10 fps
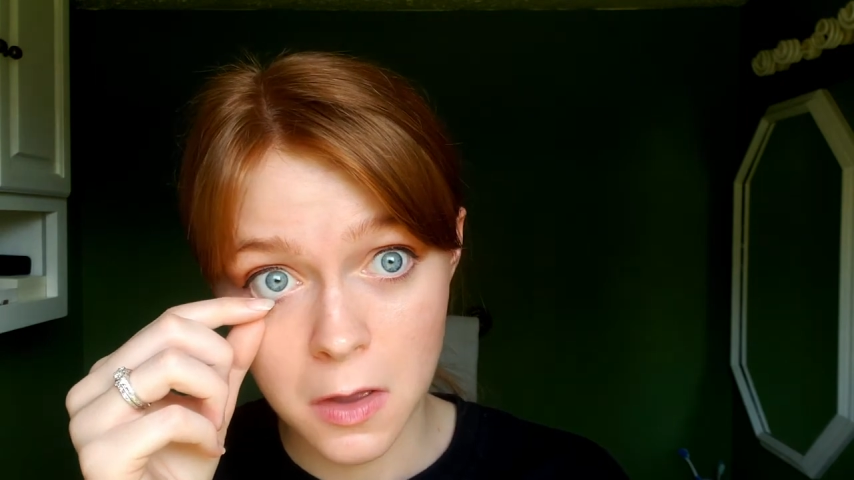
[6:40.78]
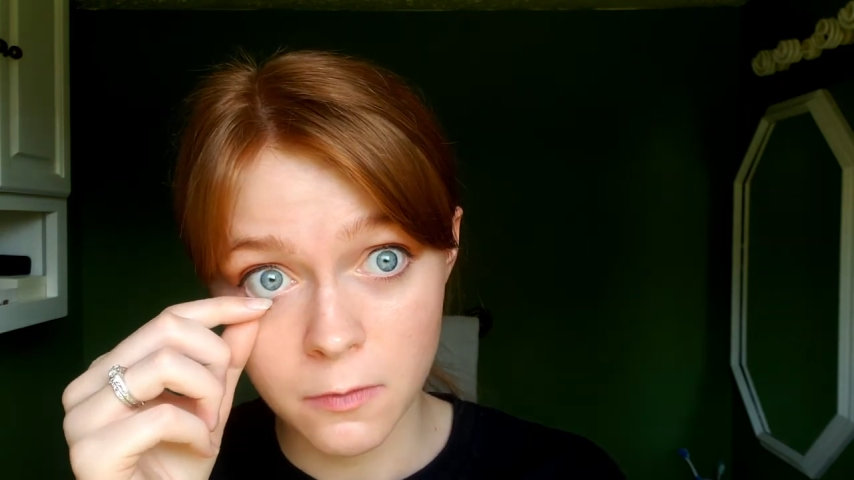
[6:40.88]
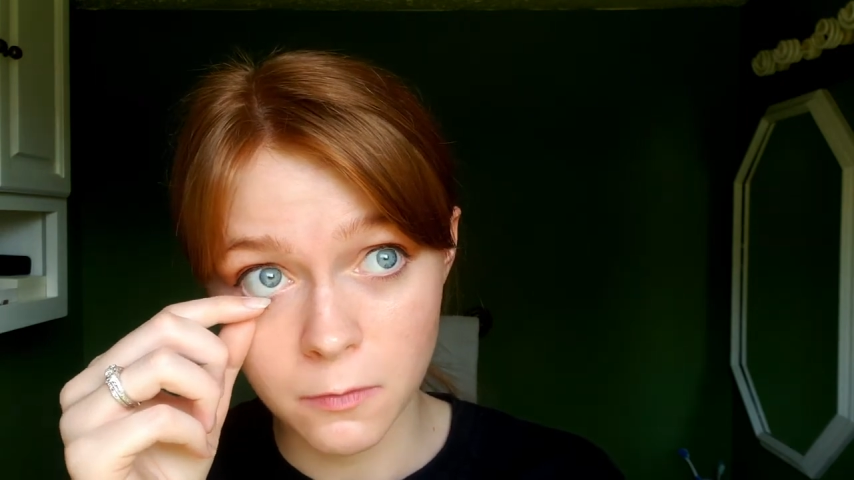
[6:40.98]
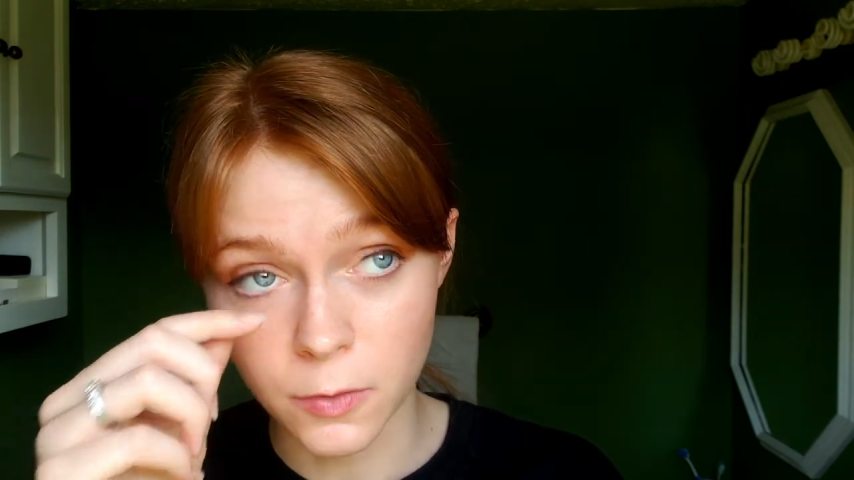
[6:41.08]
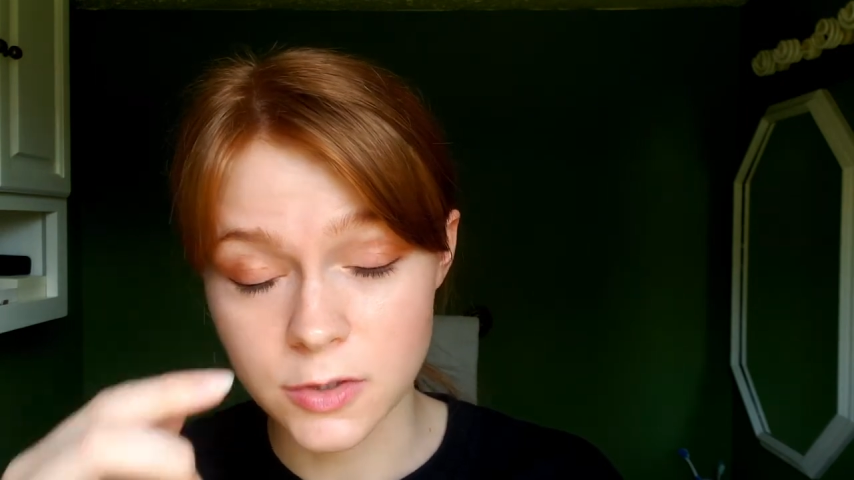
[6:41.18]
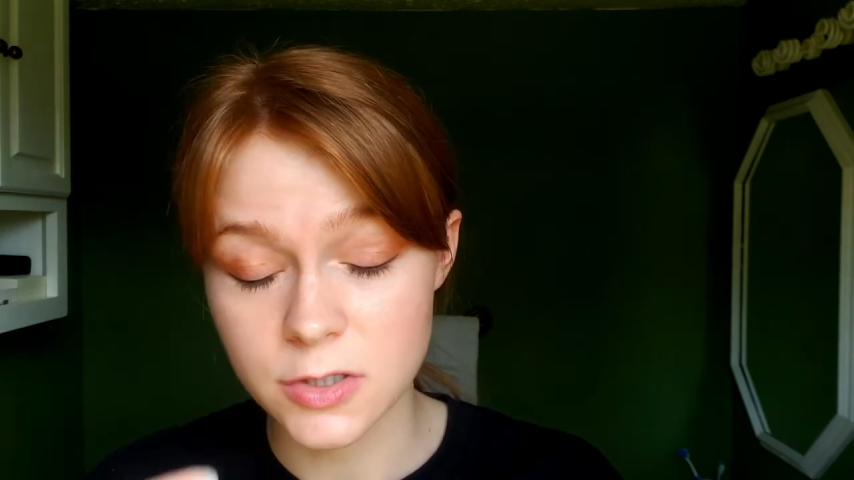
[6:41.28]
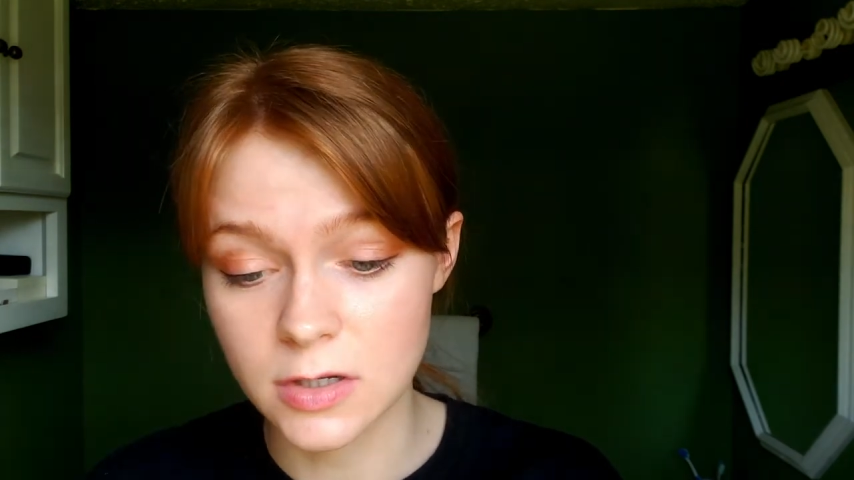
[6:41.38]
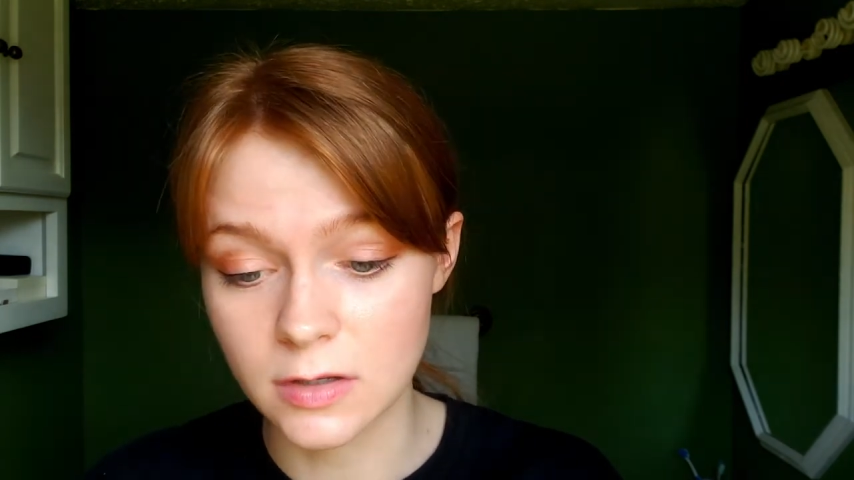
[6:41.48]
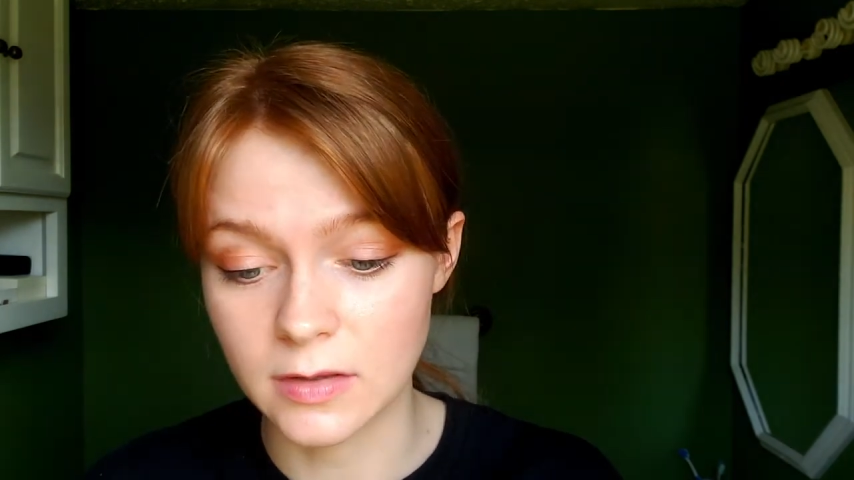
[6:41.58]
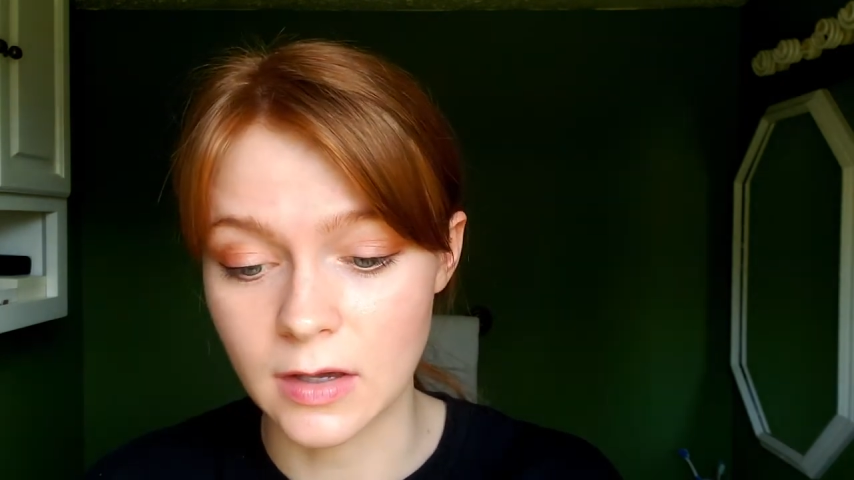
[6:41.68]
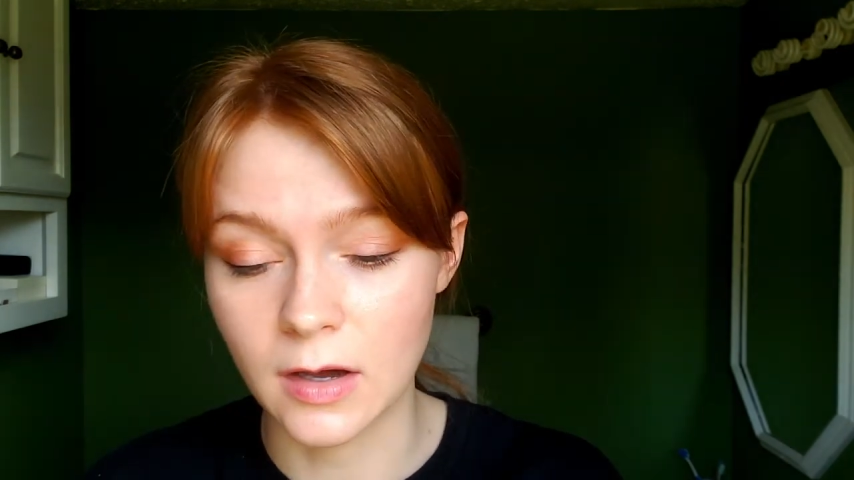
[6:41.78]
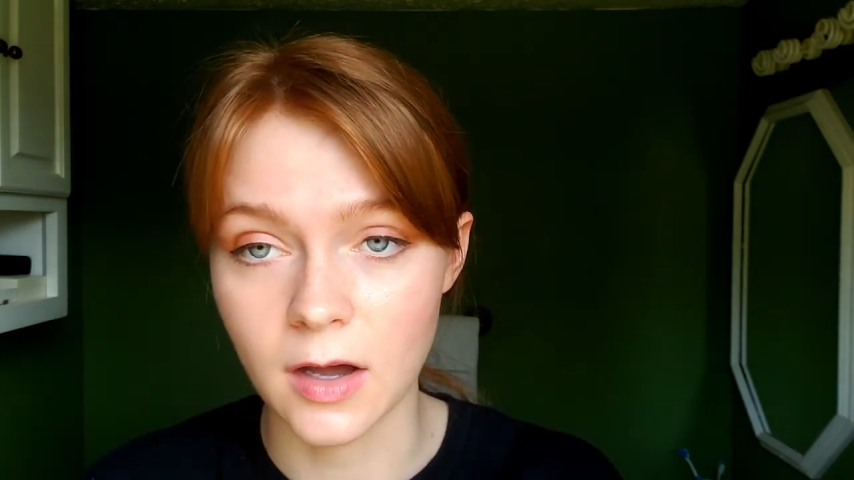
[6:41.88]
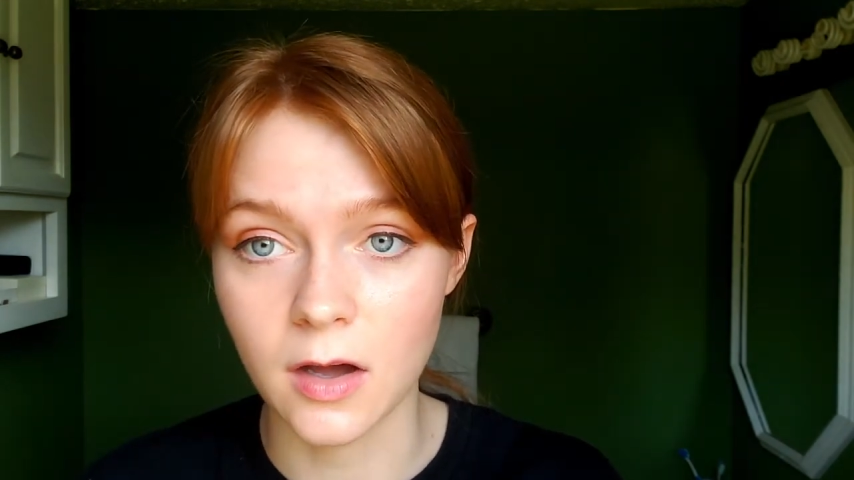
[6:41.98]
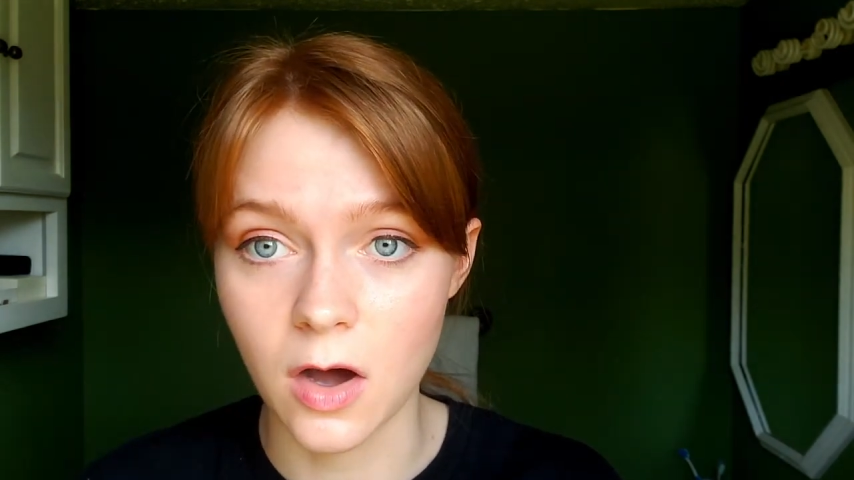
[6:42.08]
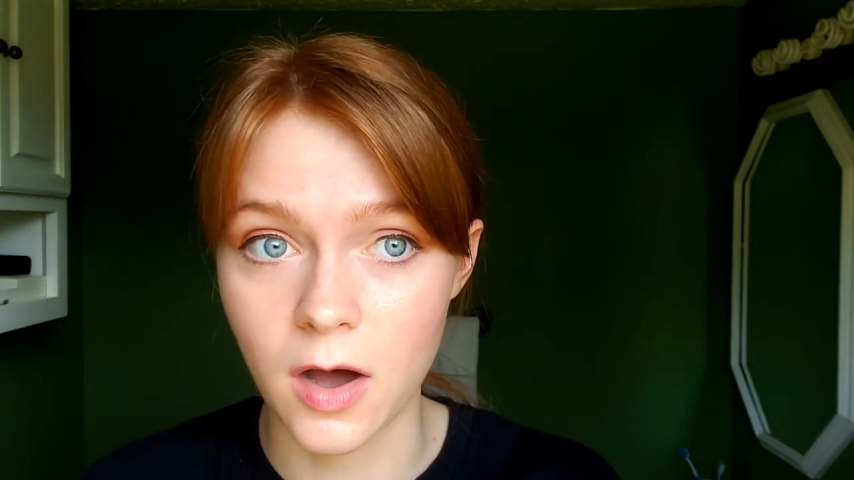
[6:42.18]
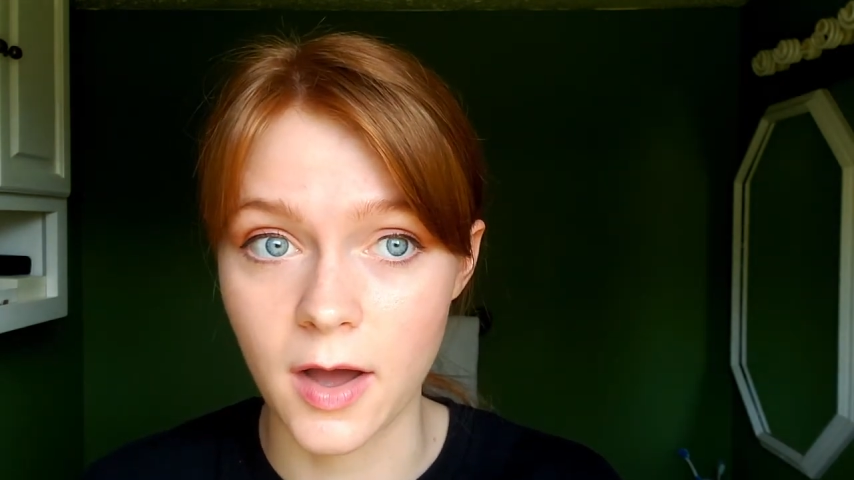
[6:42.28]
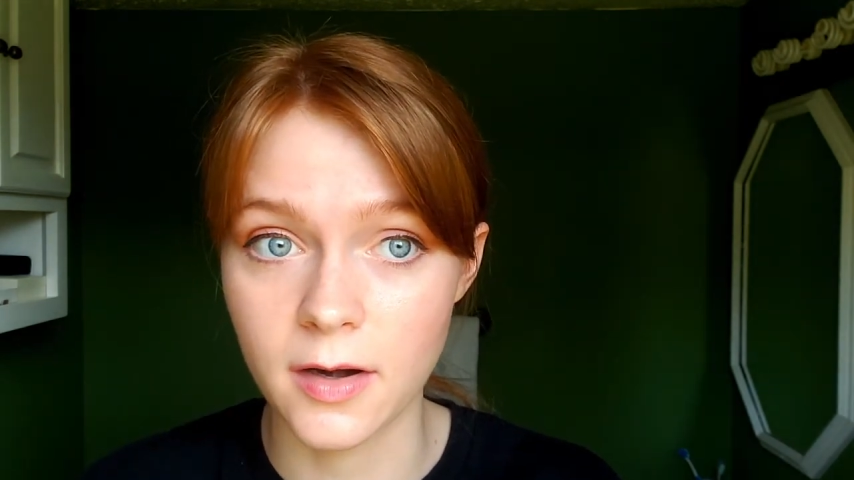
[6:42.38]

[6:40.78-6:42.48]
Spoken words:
fortunately got caught